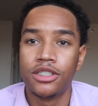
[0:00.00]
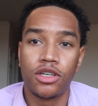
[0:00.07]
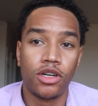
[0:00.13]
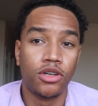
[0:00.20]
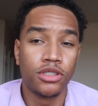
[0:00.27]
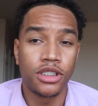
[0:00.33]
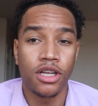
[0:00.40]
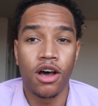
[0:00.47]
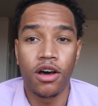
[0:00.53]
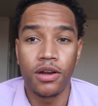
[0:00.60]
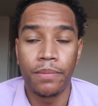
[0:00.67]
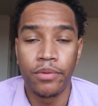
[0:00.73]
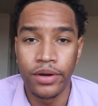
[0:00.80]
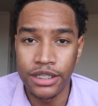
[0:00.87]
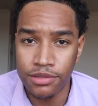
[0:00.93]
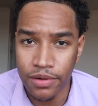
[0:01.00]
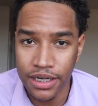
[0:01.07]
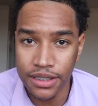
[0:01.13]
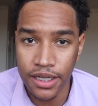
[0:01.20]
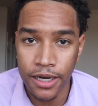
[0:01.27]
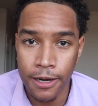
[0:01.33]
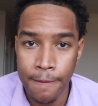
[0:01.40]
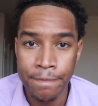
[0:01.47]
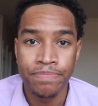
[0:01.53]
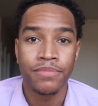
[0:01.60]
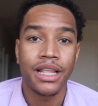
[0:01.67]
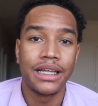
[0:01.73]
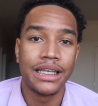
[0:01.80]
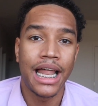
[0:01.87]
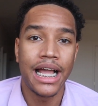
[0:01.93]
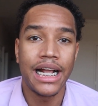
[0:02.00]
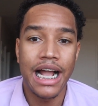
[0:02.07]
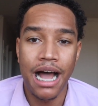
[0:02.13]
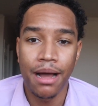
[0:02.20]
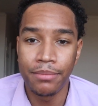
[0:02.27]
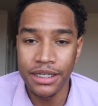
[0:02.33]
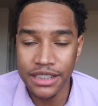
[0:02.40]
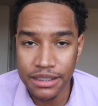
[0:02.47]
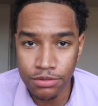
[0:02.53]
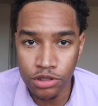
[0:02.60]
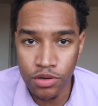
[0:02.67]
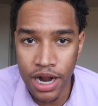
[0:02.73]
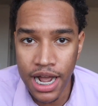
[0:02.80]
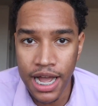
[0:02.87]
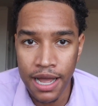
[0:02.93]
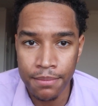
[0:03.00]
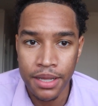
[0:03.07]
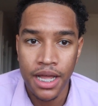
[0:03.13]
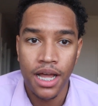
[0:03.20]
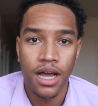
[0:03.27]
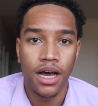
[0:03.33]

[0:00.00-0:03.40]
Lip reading: So those are all the points right there. Like, comment, subscribe.